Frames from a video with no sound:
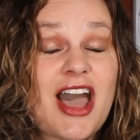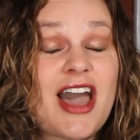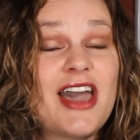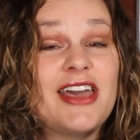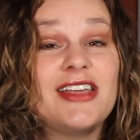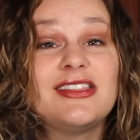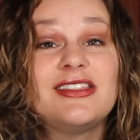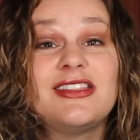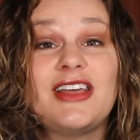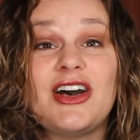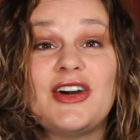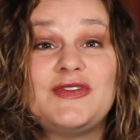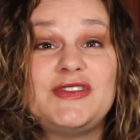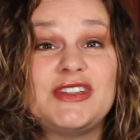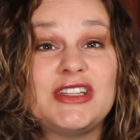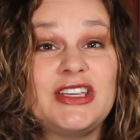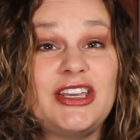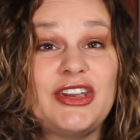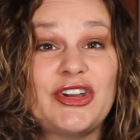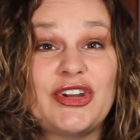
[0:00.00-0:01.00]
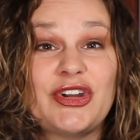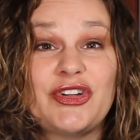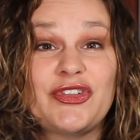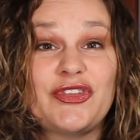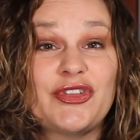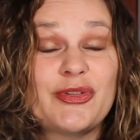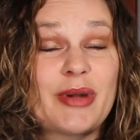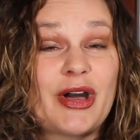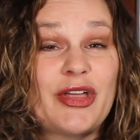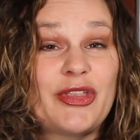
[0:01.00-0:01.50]
I love to hear
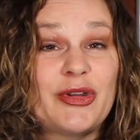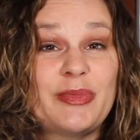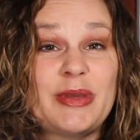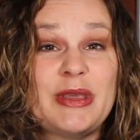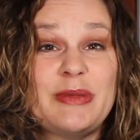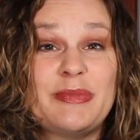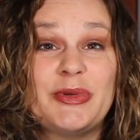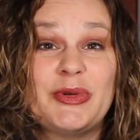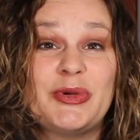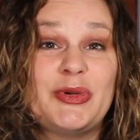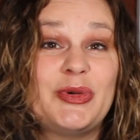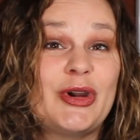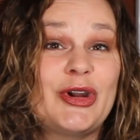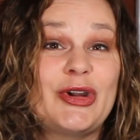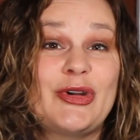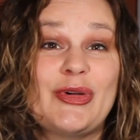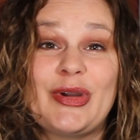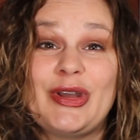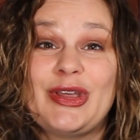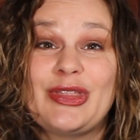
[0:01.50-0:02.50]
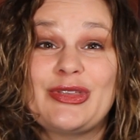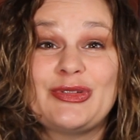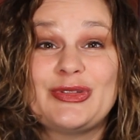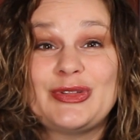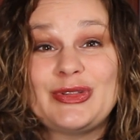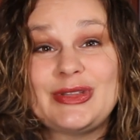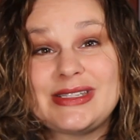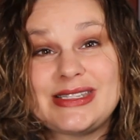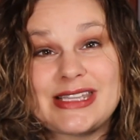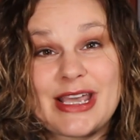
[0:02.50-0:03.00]
from other people who are going
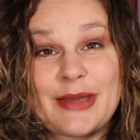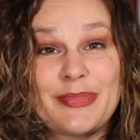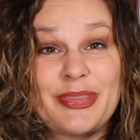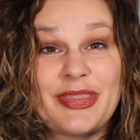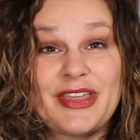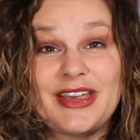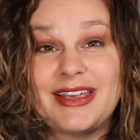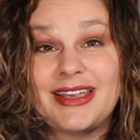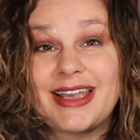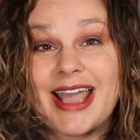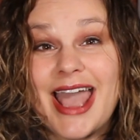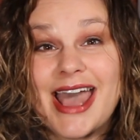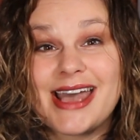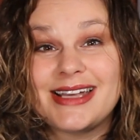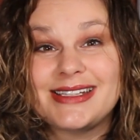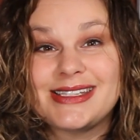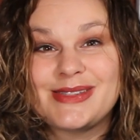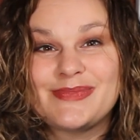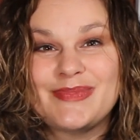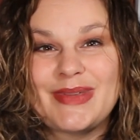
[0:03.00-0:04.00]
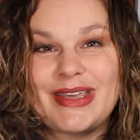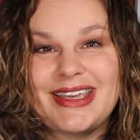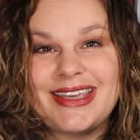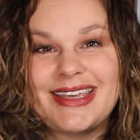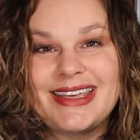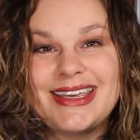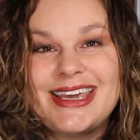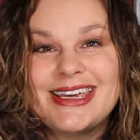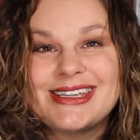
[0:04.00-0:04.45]
through the same thing as me.